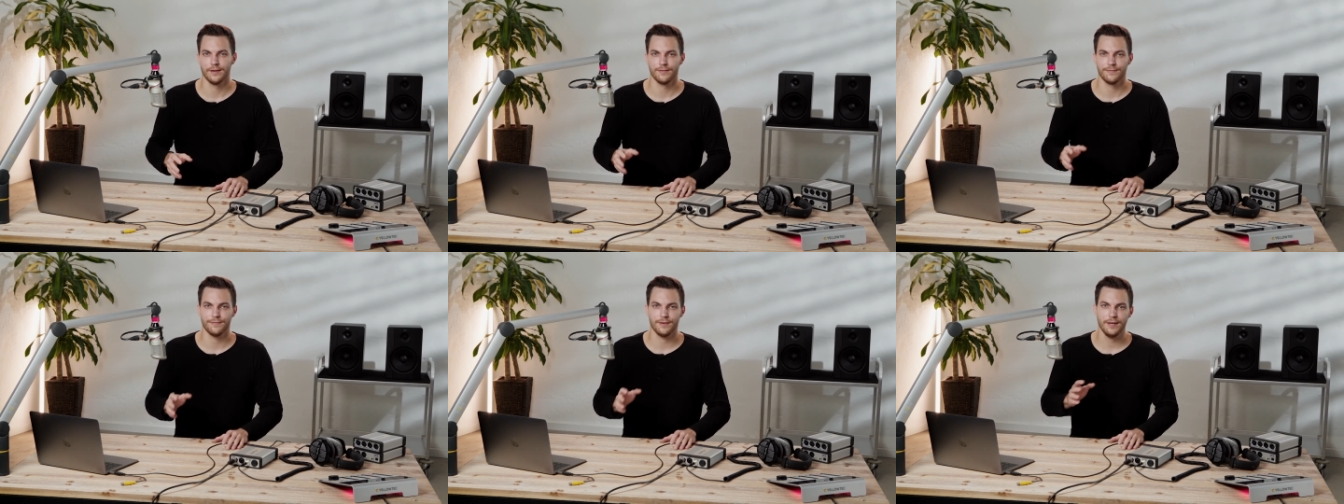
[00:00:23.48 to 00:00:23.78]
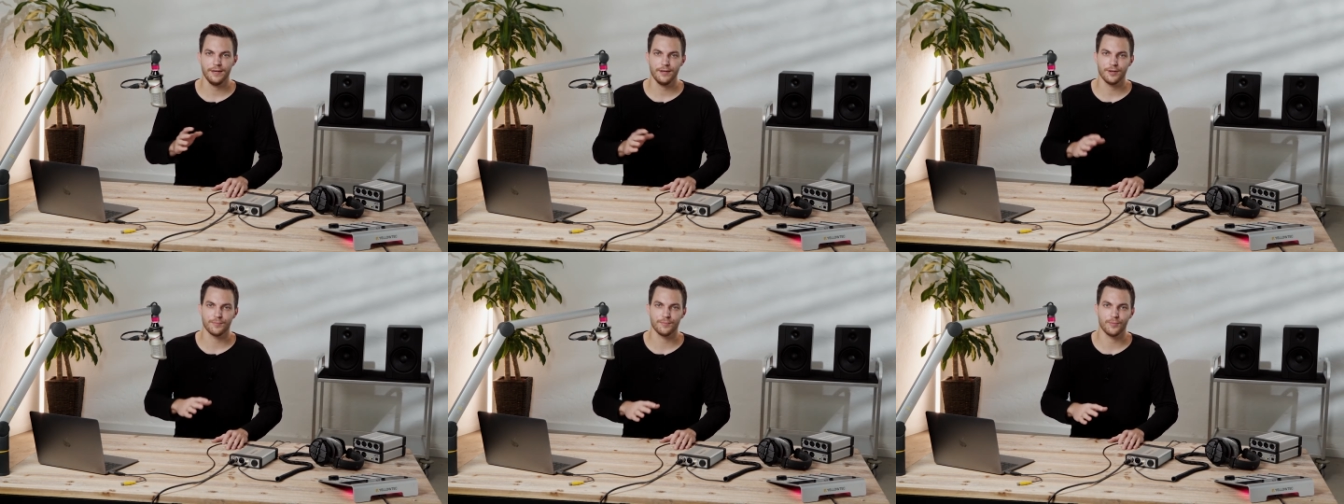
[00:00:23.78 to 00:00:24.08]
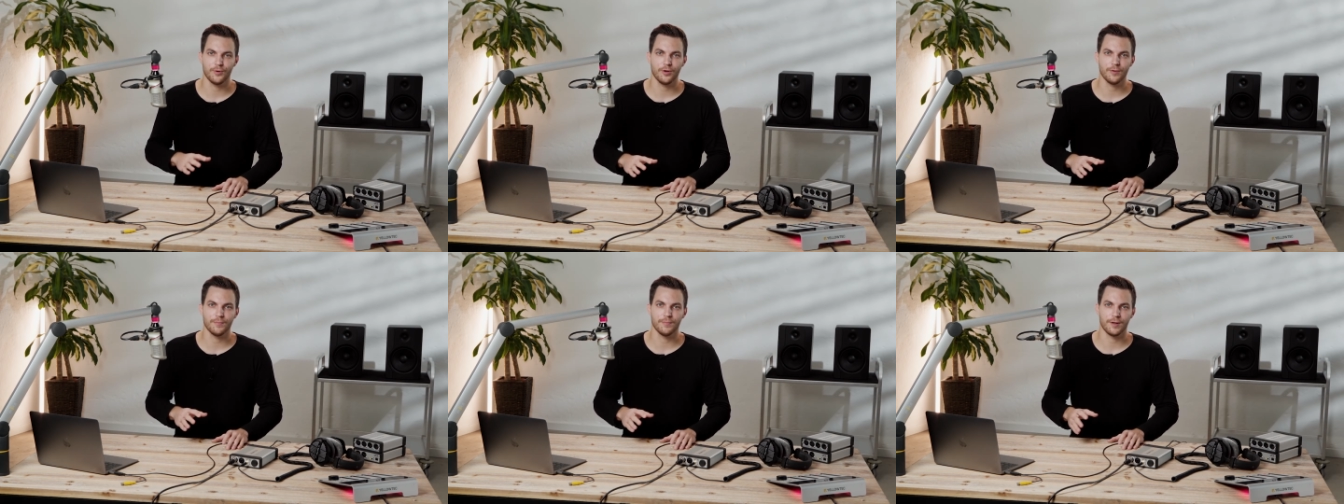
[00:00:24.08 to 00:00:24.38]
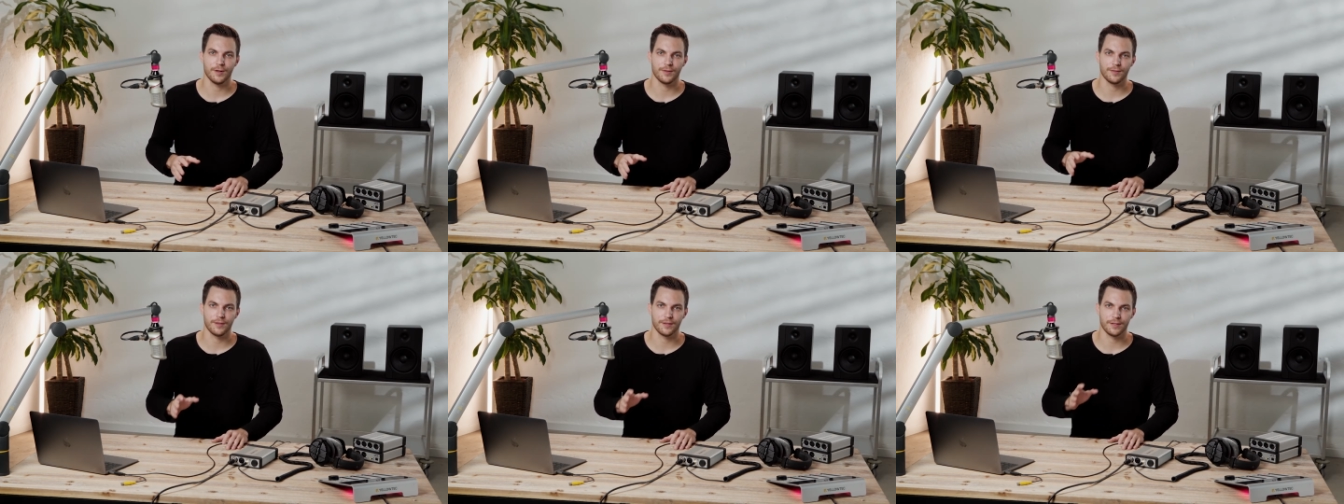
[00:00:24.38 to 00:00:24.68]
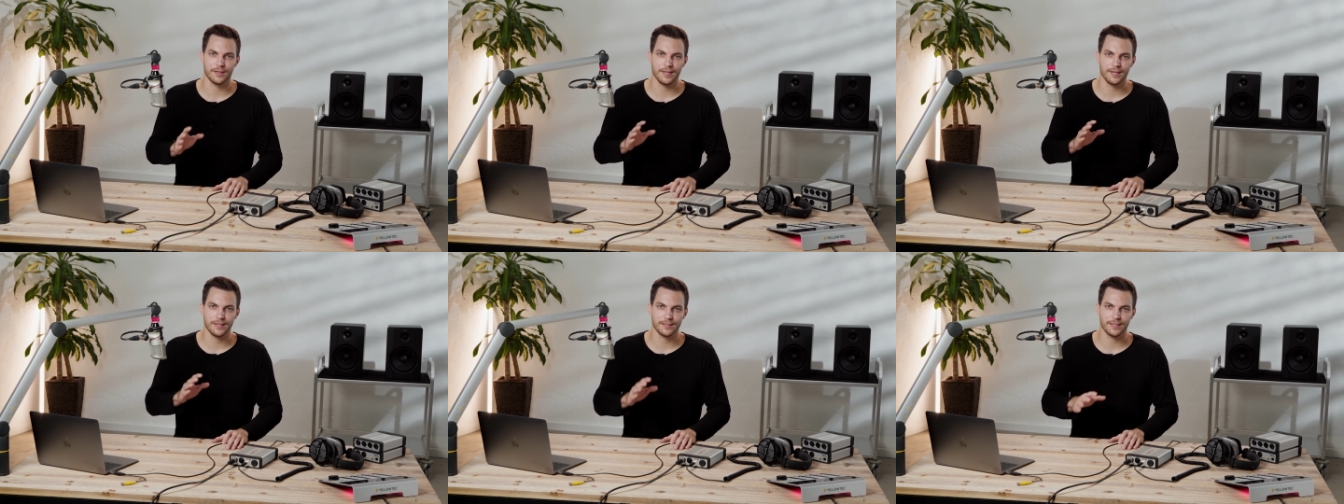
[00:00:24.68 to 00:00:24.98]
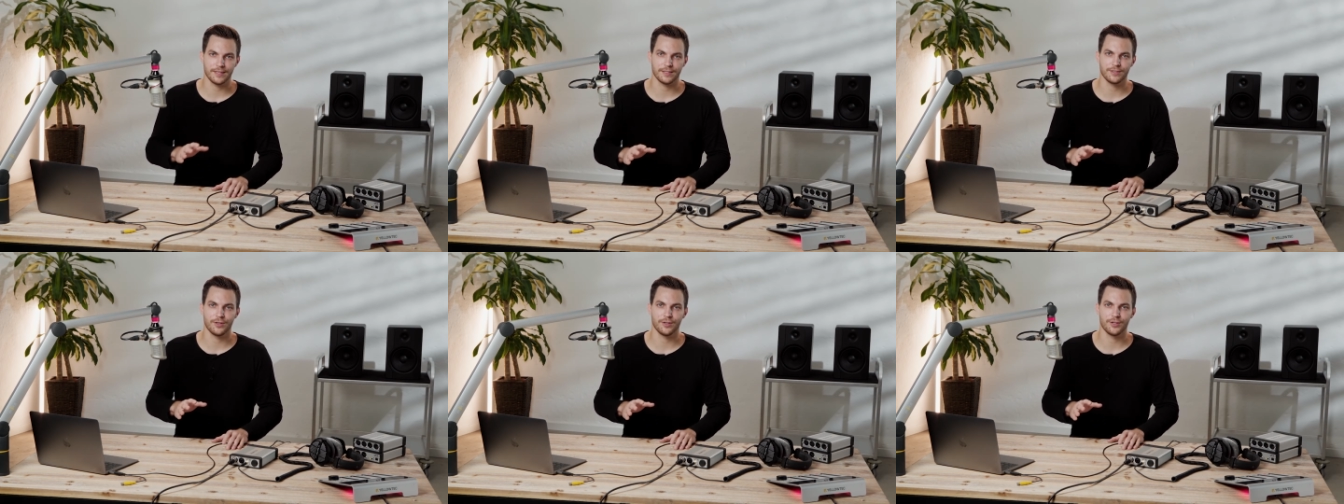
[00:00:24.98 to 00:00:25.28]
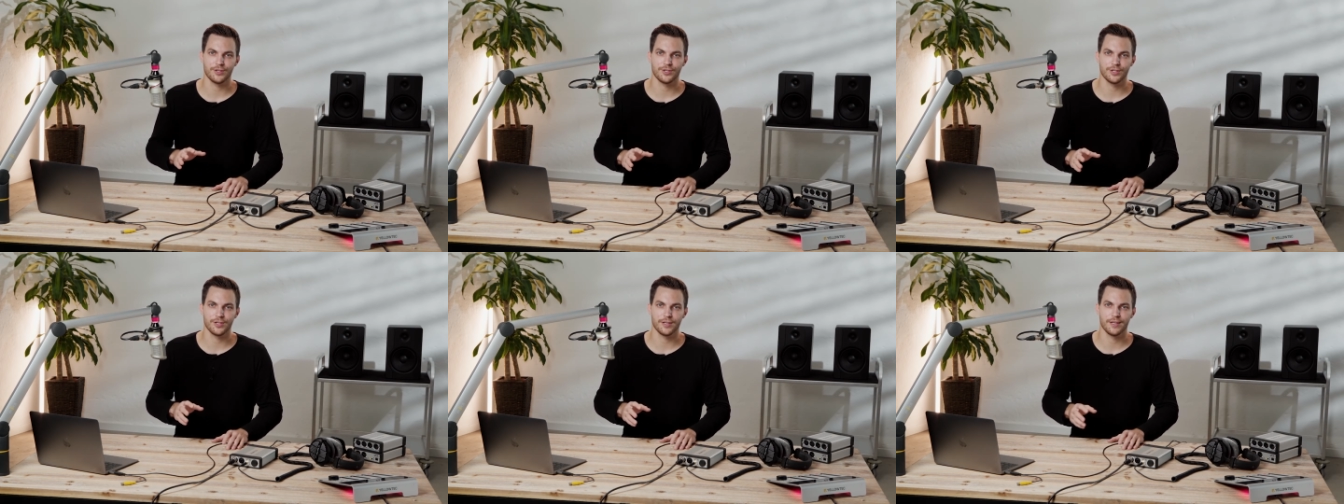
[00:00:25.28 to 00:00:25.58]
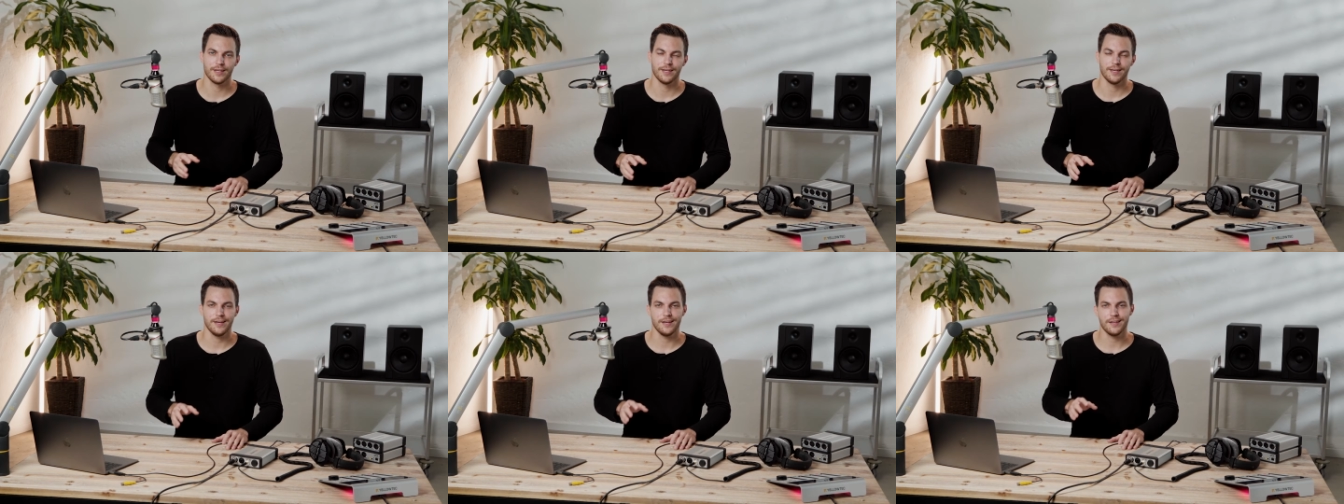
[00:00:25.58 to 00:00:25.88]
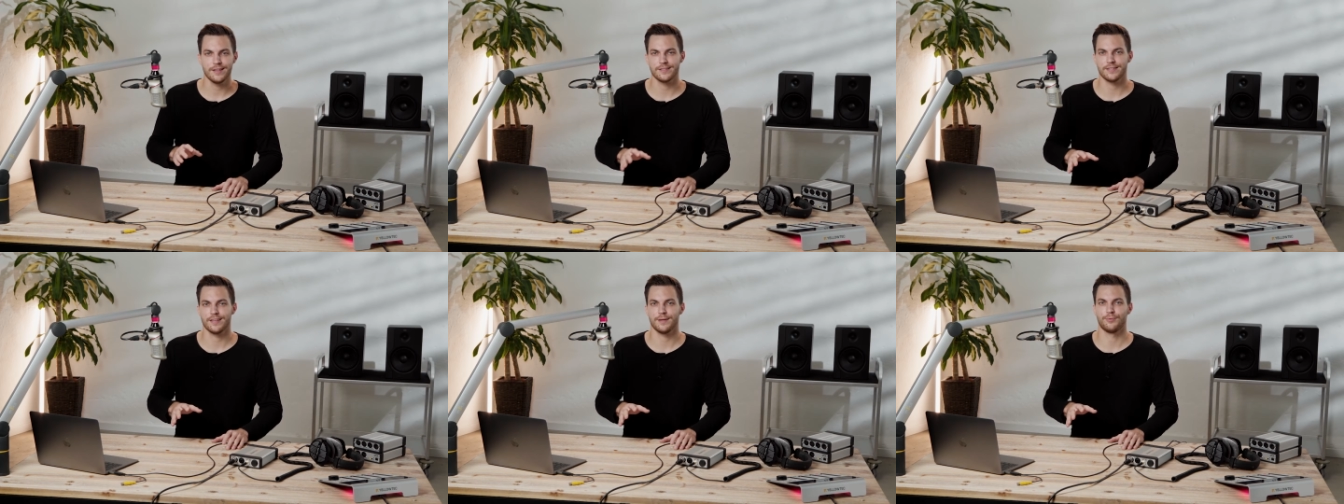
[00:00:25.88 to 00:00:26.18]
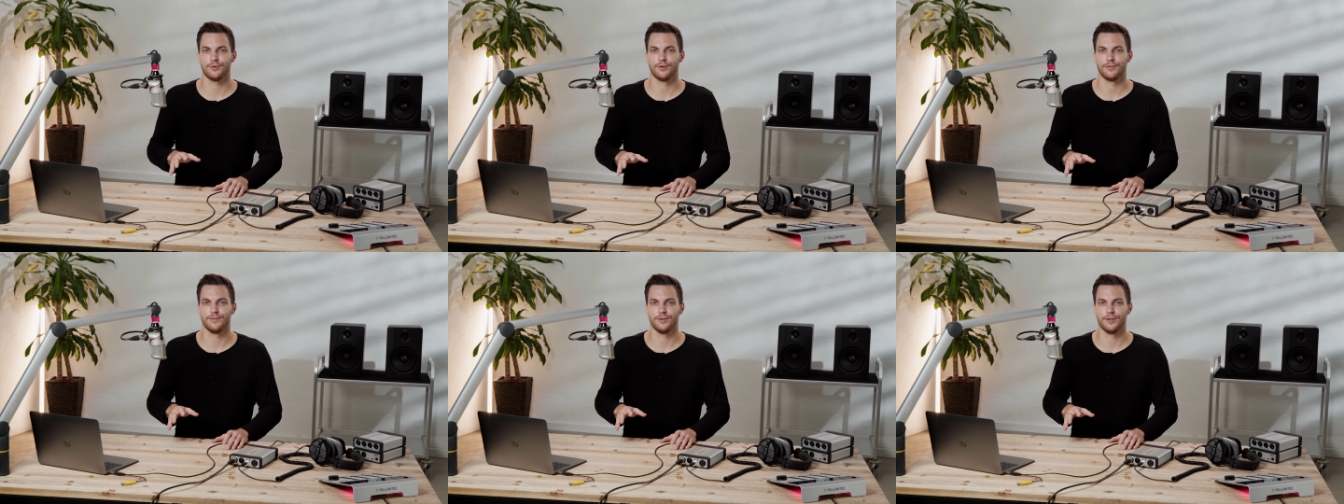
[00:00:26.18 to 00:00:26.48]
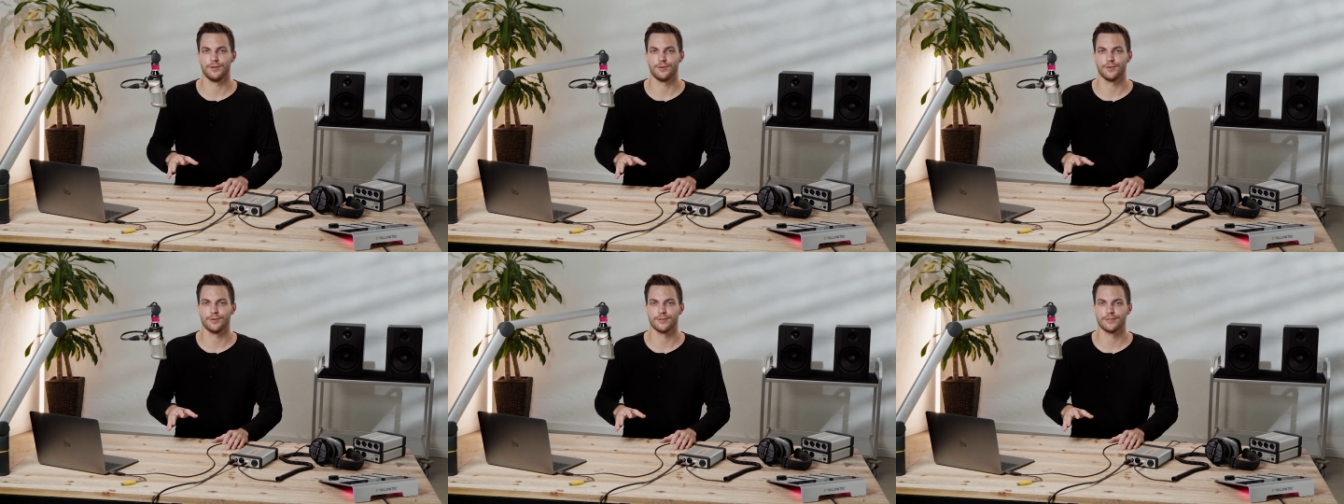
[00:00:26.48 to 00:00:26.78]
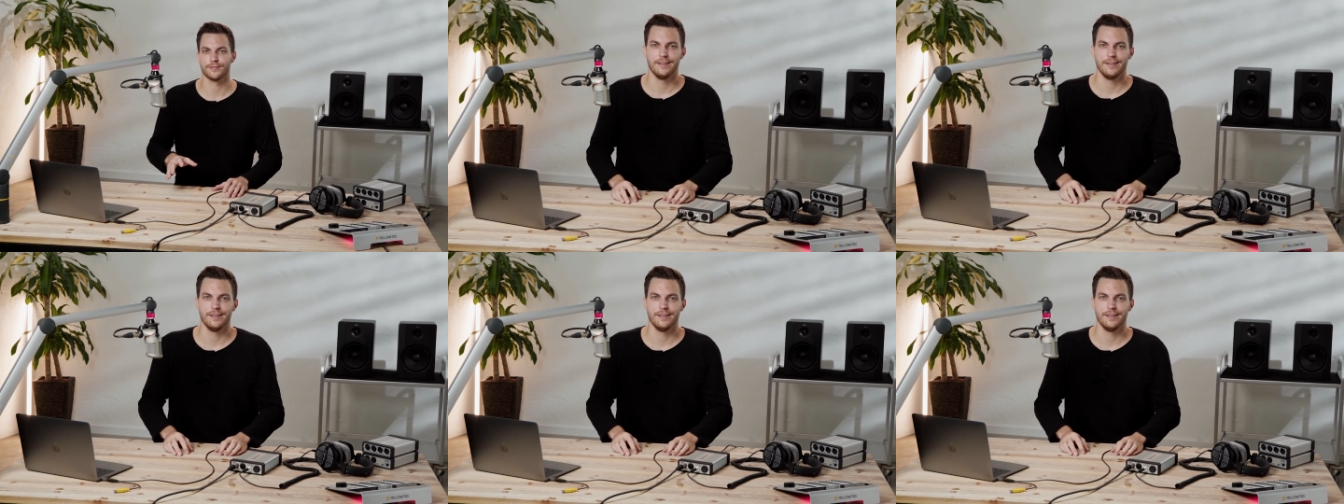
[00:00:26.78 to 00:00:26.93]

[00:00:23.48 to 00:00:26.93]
Find out more about the LEA technology in a separate video.